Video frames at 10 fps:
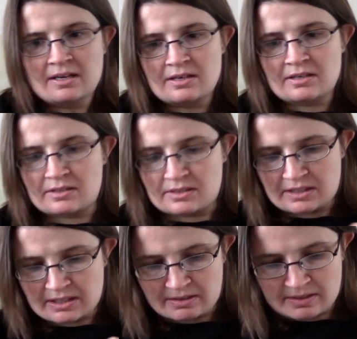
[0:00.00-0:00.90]
And
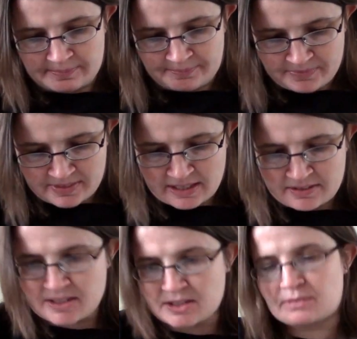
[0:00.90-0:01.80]
so now
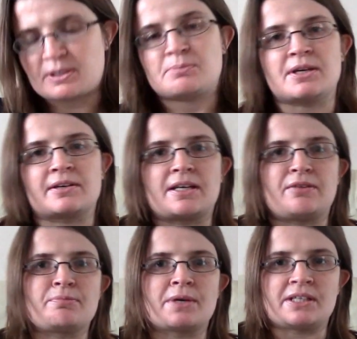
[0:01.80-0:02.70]
this is a recipe I could
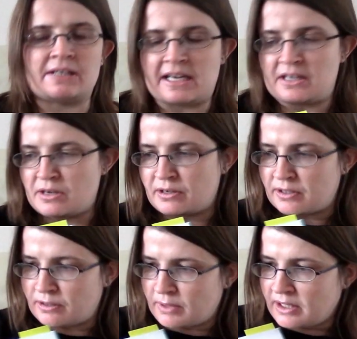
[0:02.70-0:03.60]
eat for my dinner any night
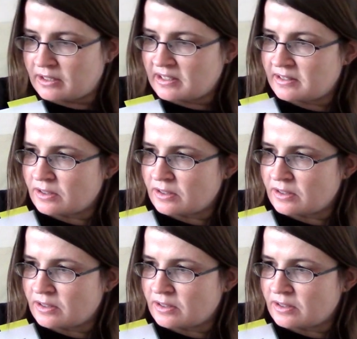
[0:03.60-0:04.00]
of the week.